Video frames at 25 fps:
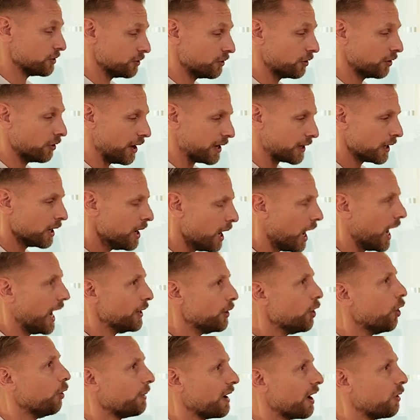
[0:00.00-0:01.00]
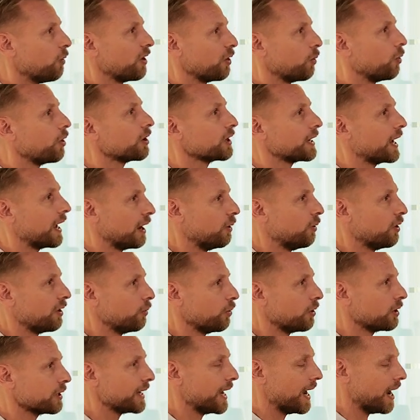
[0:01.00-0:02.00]
And they're like, I know, but I want to work out. I want
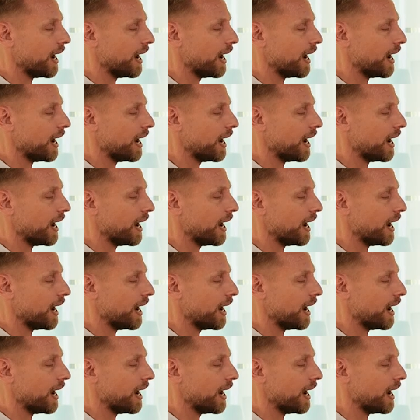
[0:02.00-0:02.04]
to work